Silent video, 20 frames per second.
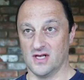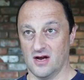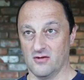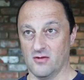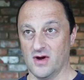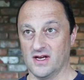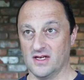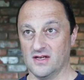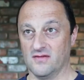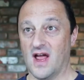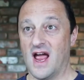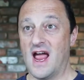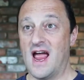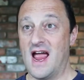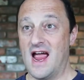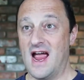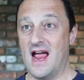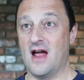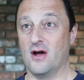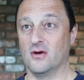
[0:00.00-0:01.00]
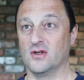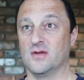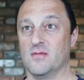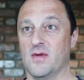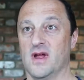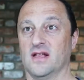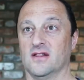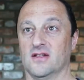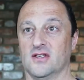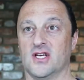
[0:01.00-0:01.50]
directive how to
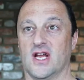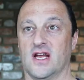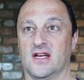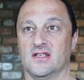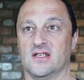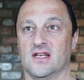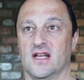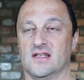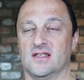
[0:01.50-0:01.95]
make the change